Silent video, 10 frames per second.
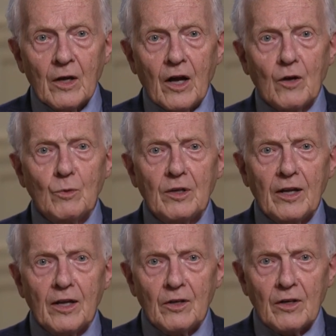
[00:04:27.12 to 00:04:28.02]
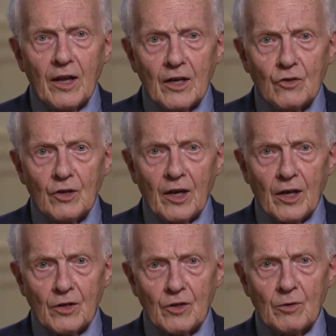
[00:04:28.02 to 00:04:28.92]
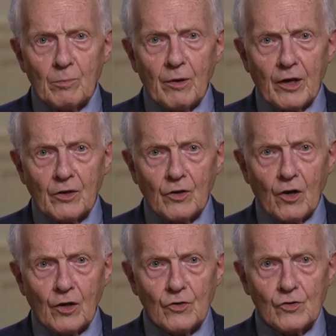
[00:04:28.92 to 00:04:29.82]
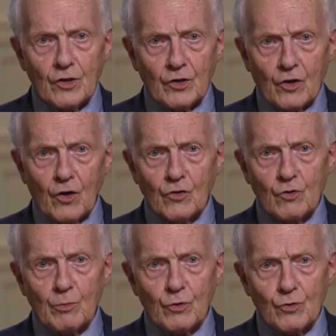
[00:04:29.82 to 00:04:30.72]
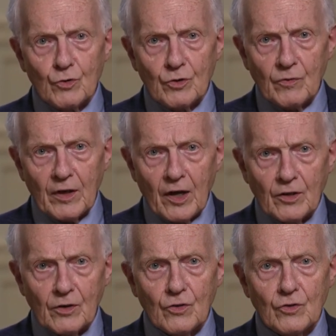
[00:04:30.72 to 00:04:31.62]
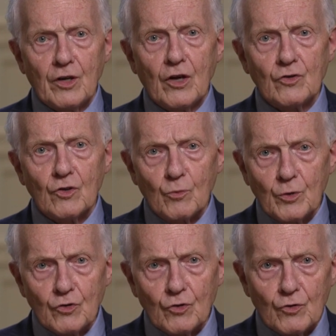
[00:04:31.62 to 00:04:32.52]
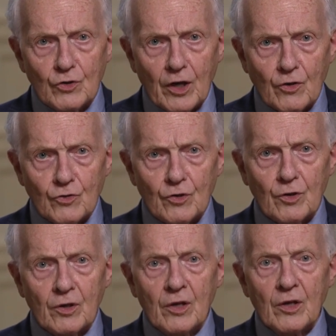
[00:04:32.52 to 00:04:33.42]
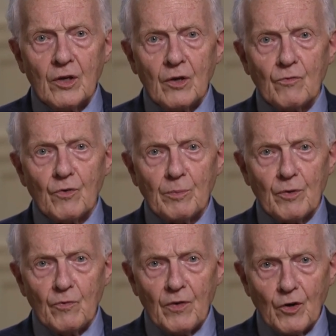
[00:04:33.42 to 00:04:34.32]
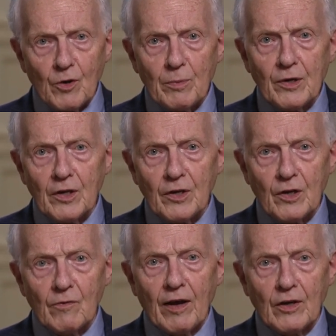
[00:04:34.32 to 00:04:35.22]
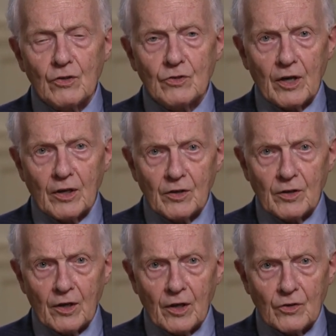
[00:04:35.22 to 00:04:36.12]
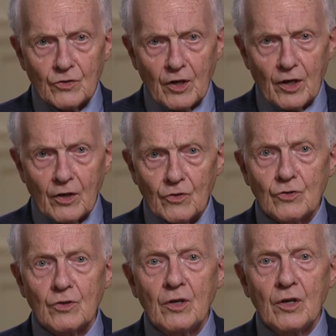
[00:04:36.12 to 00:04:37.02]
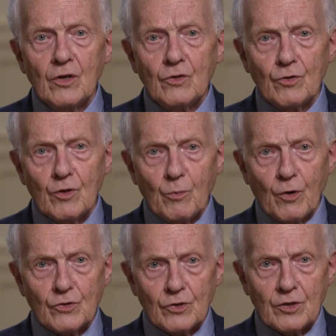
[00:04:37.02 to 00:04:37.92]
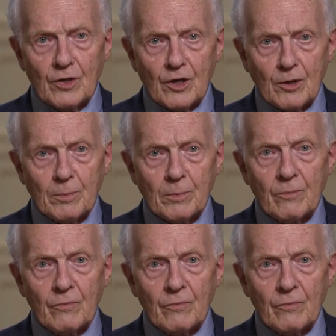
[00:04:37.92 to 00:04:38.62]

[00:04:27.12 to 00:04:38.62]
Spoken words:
I would like to end by acknowledging the contribution of Canada's National Research Council from the very beginning of attosecond science to the present time.